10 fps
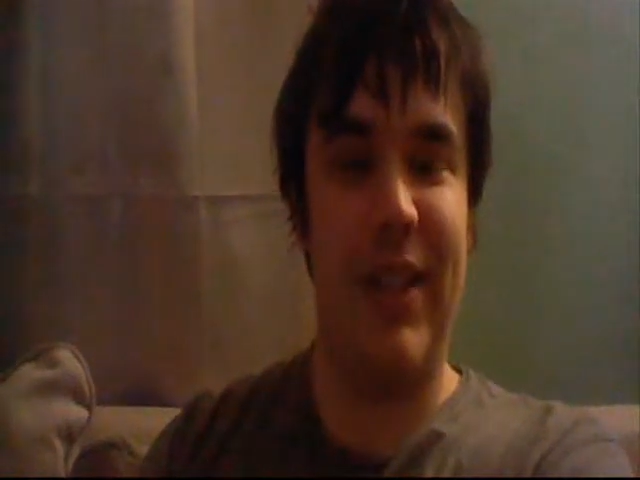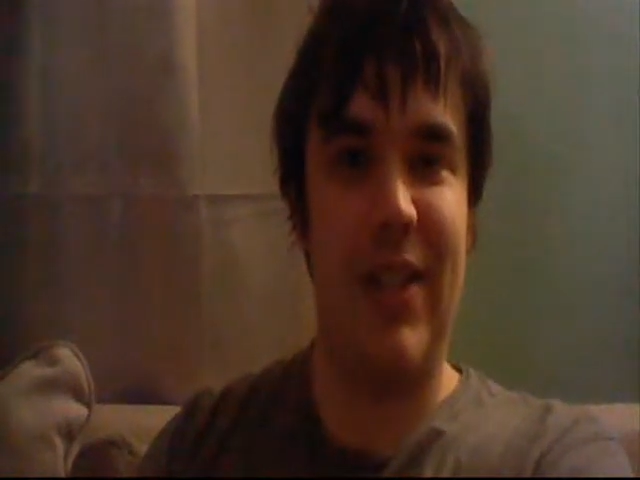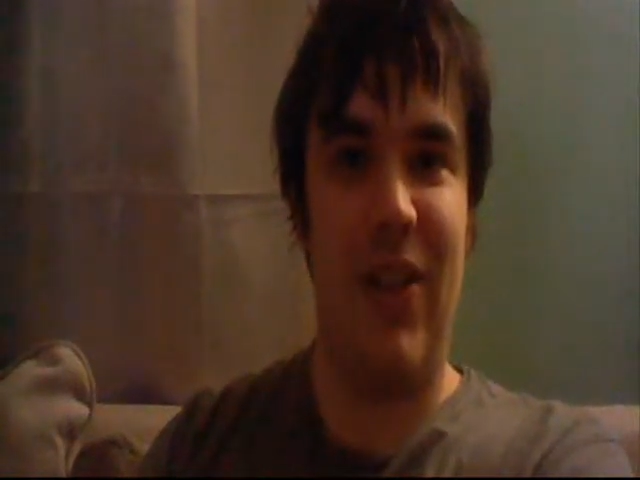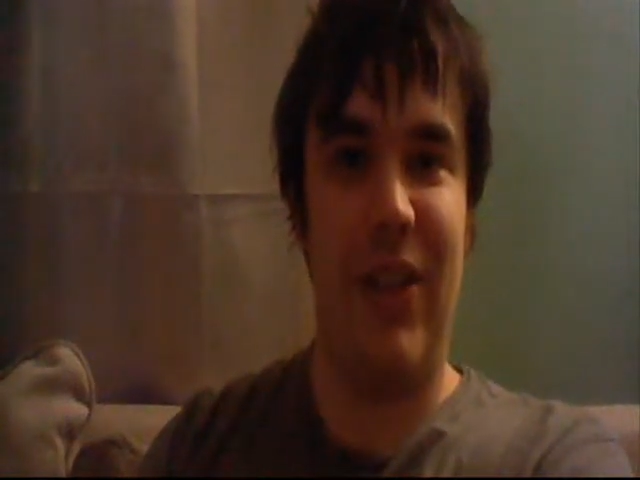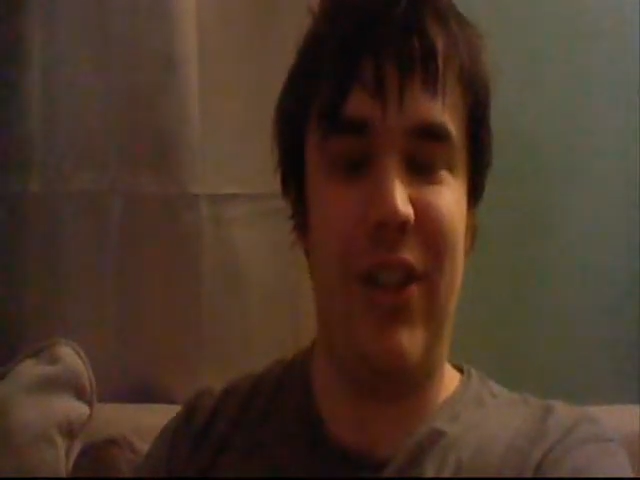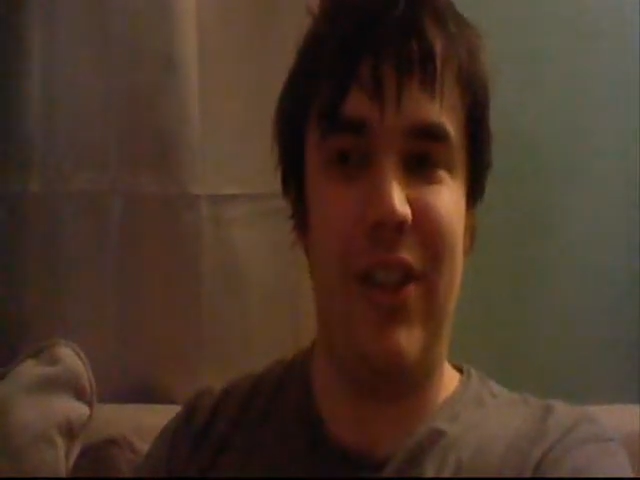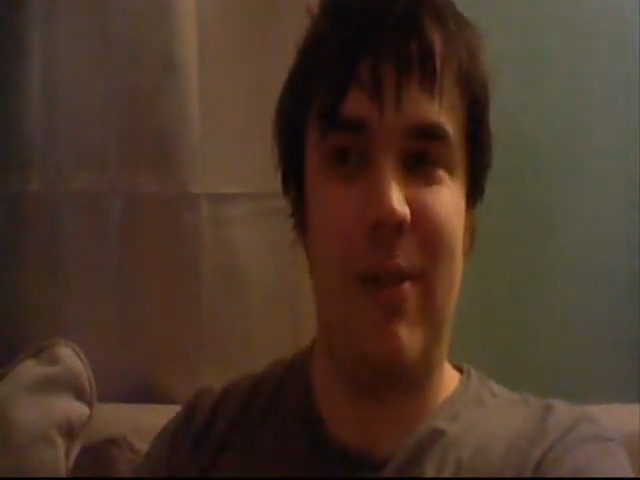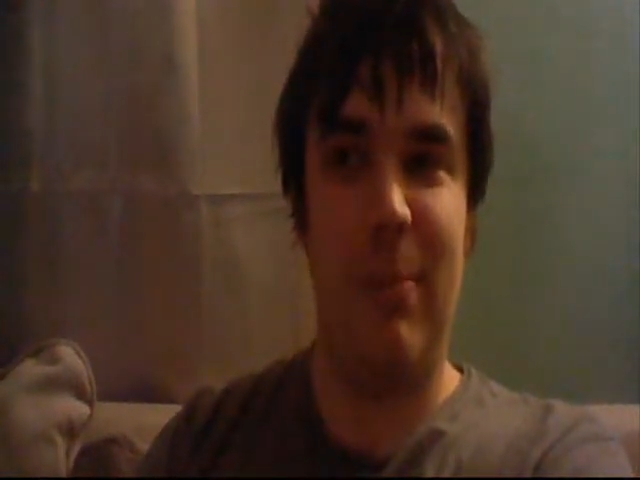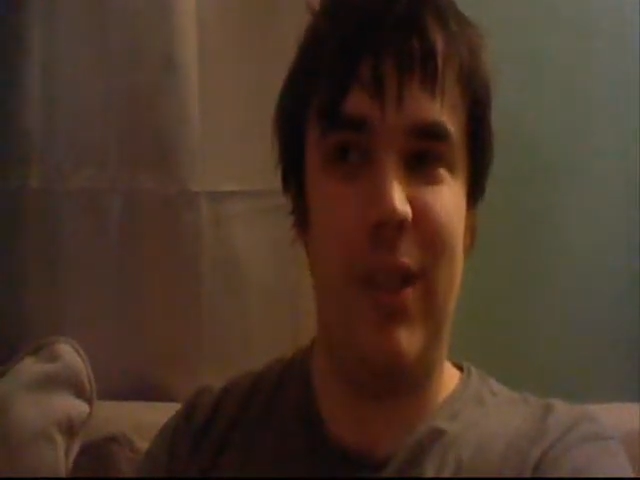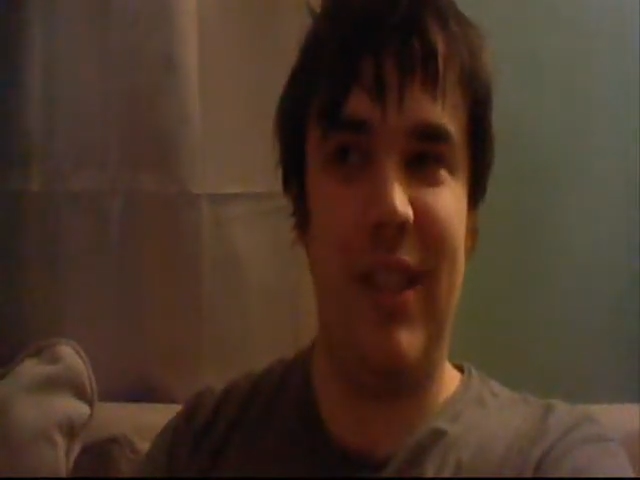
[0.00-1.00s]
It's called
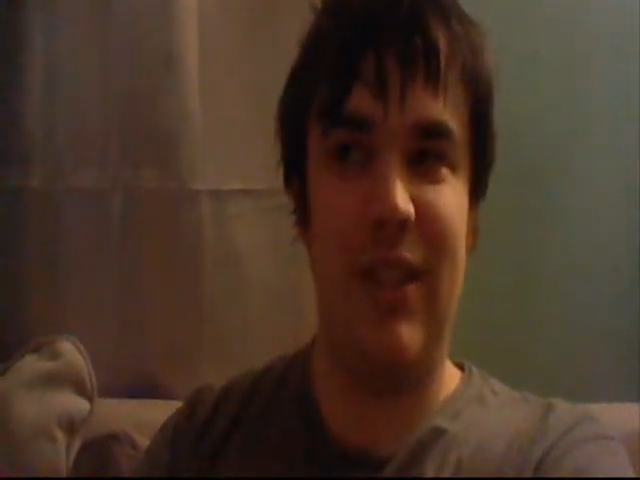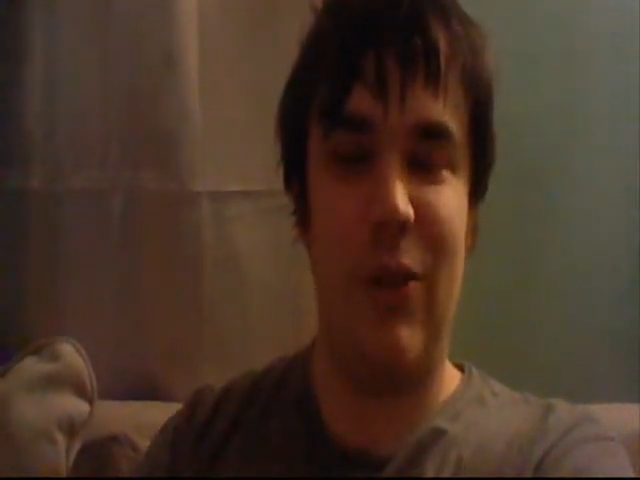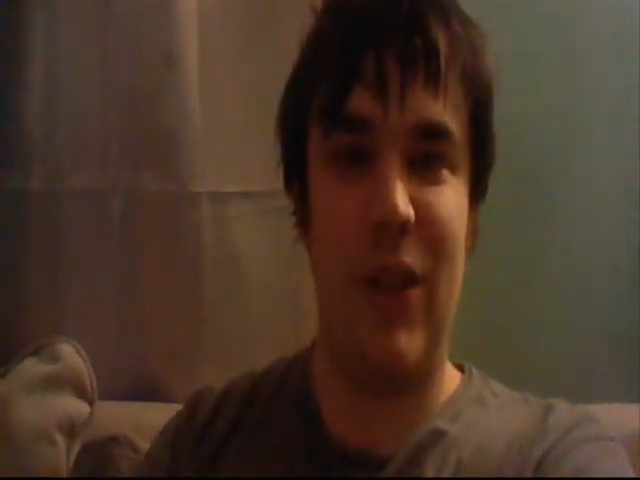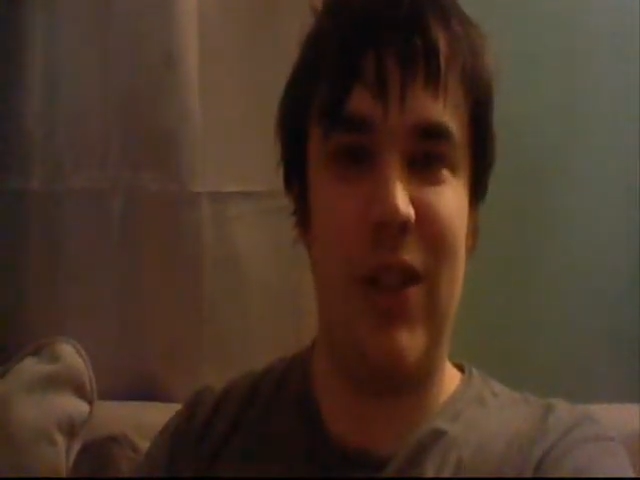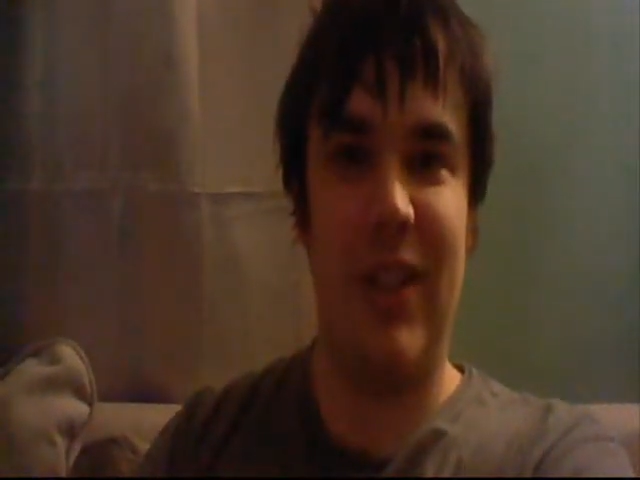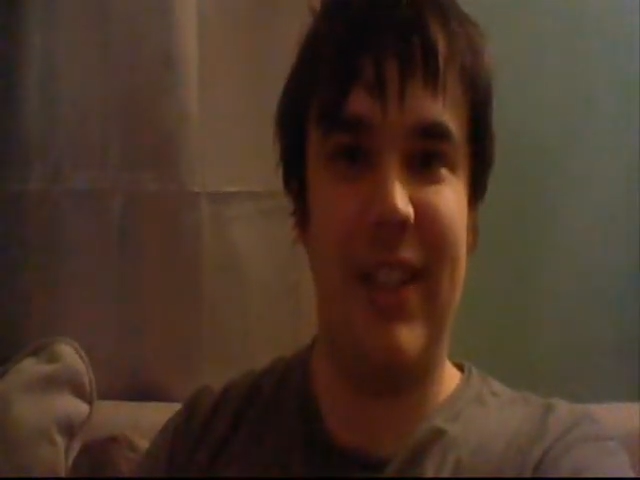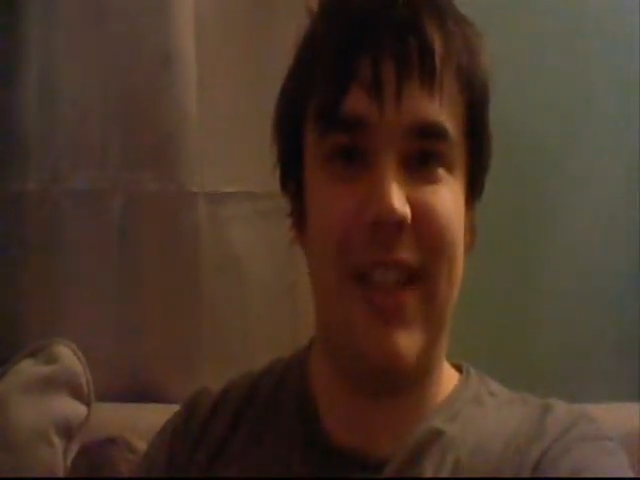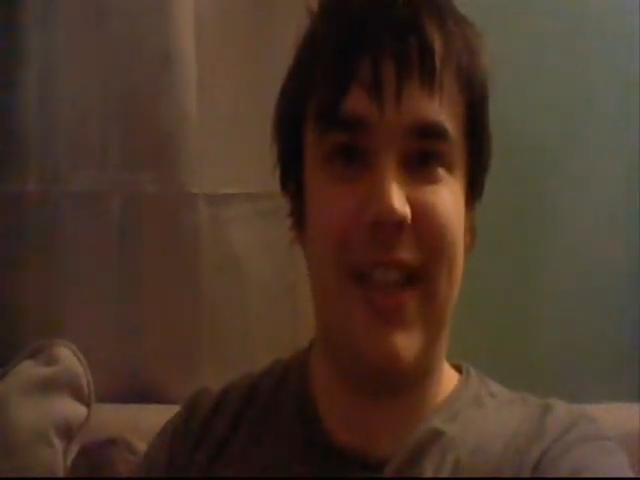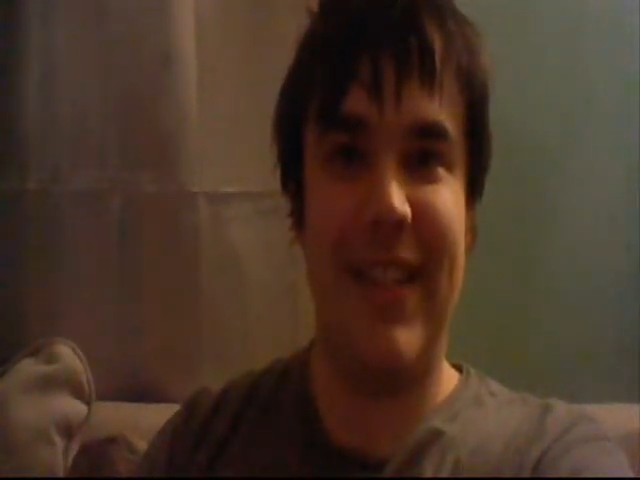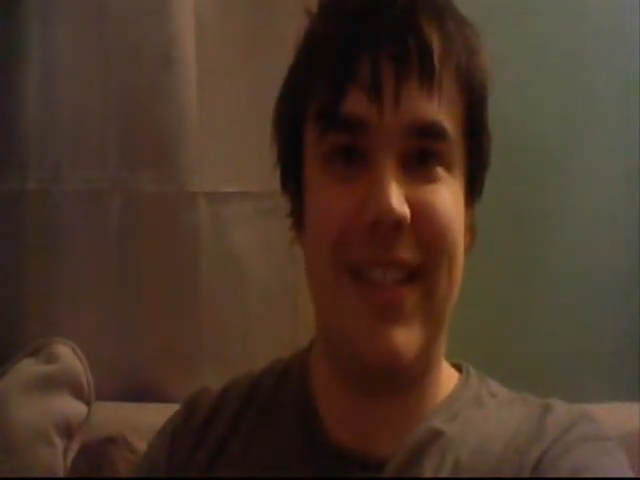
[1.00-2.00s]
The Complete Critical
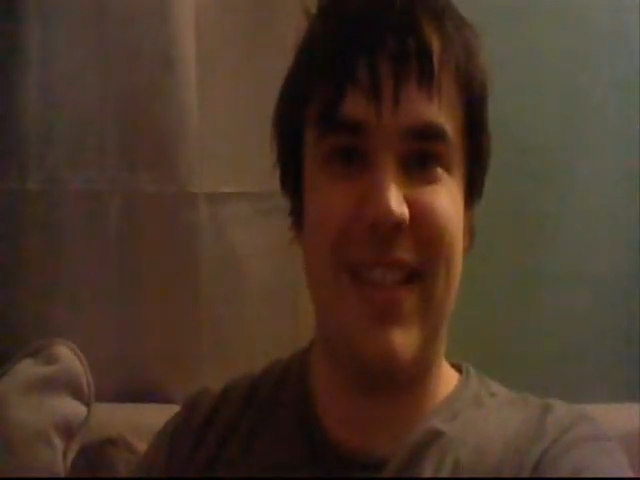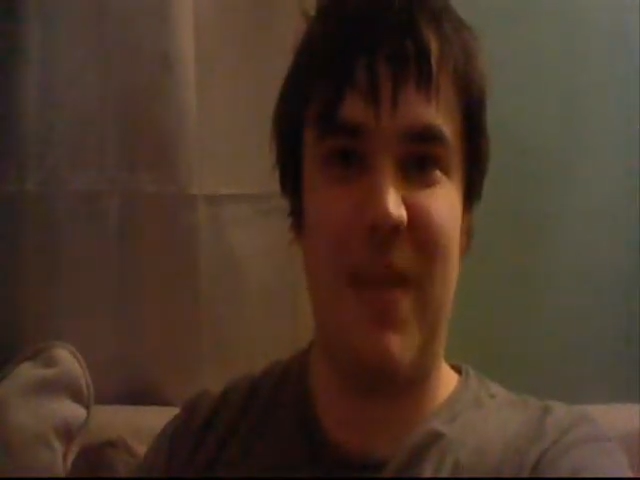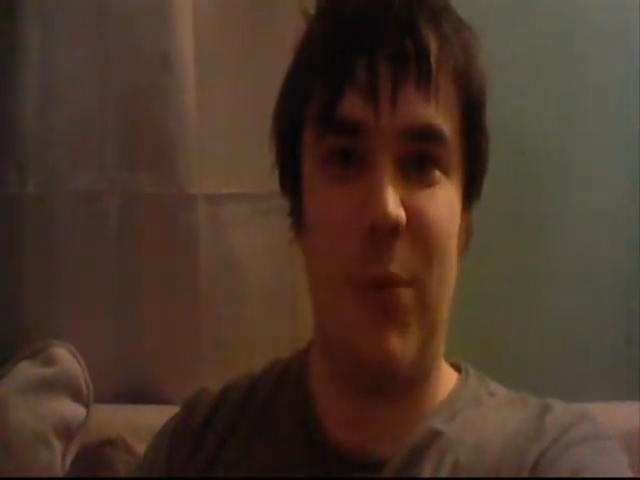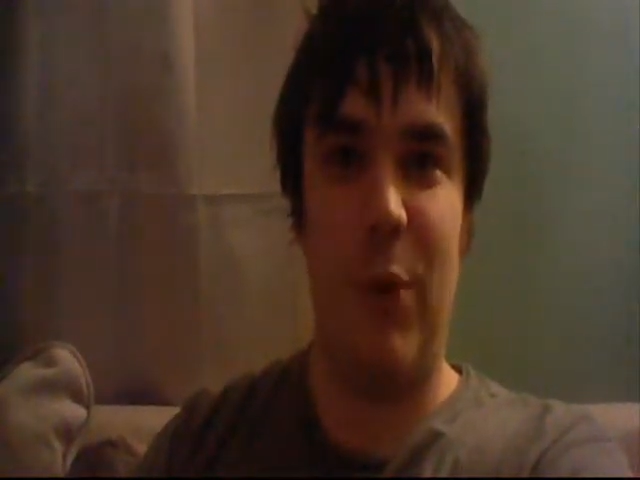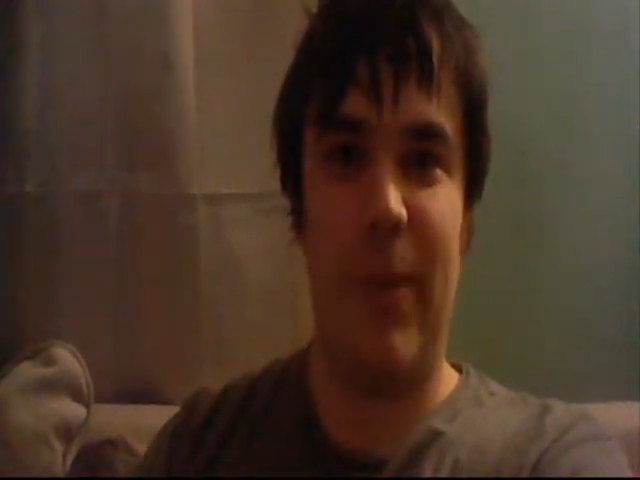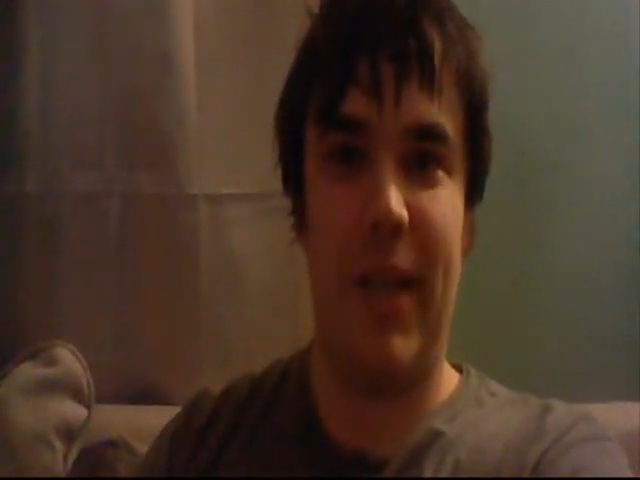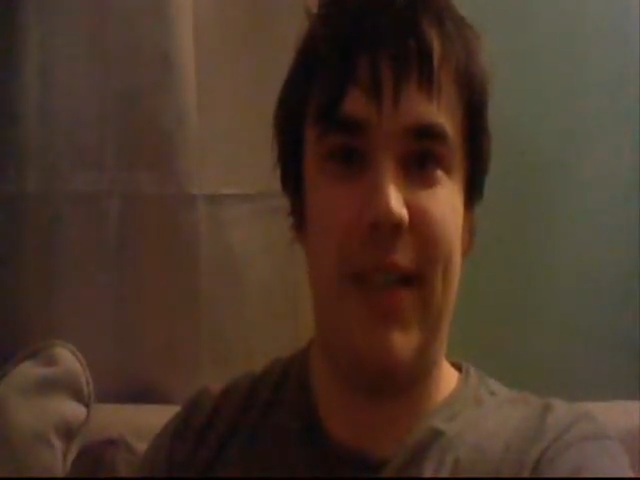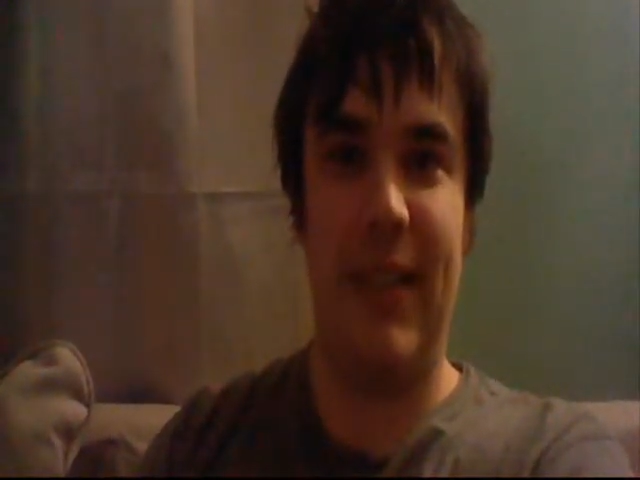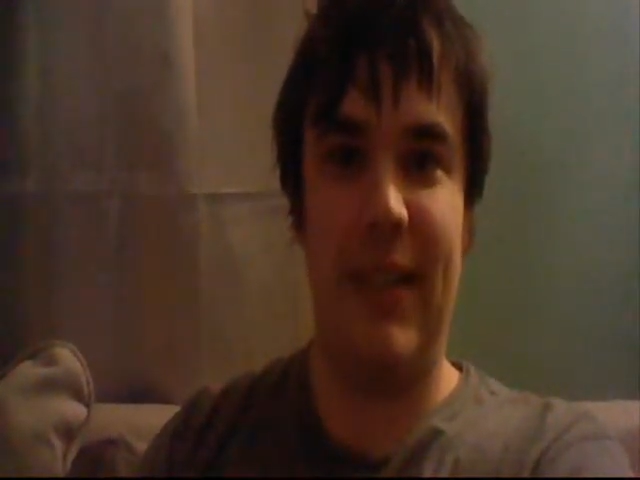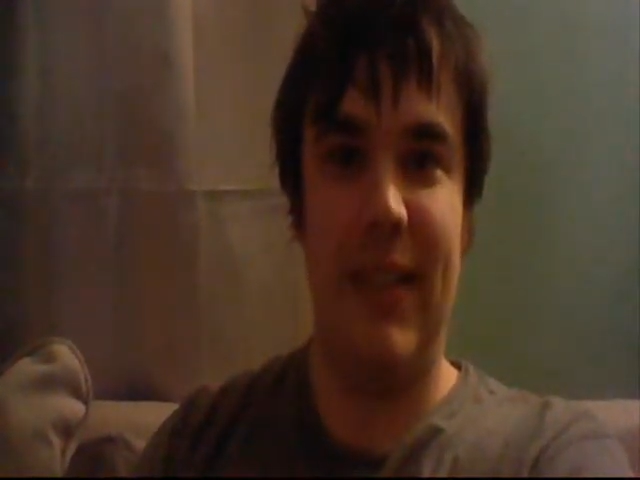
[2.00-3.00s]
Guide to Samuel
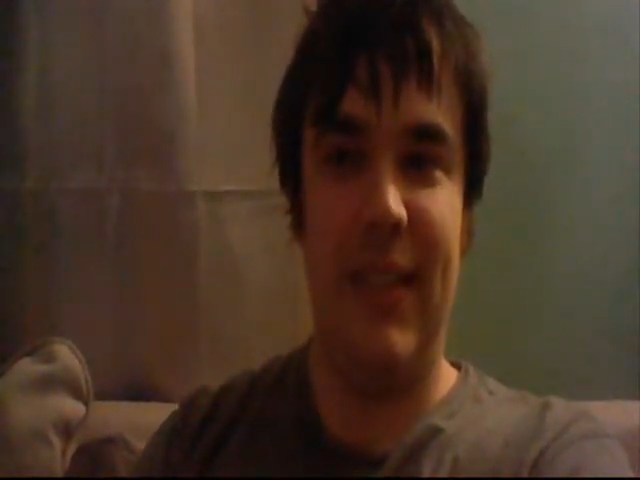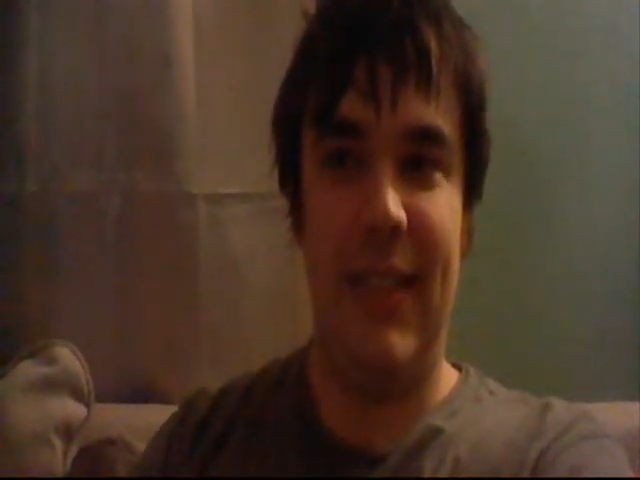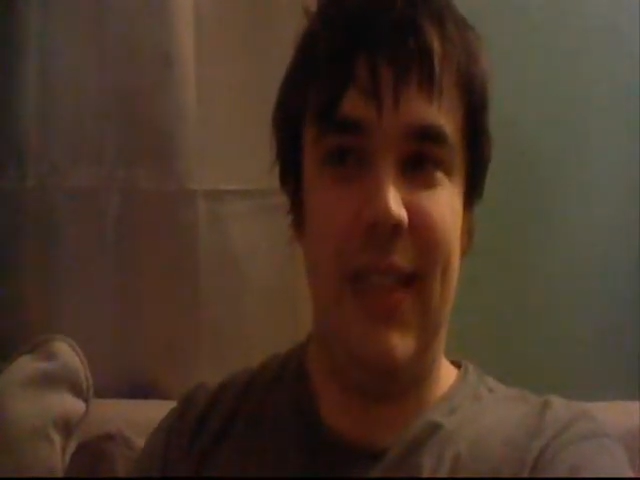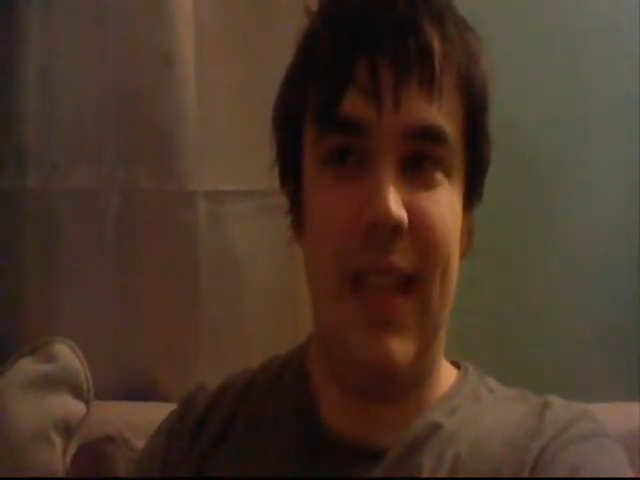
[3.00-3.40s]
Beckett,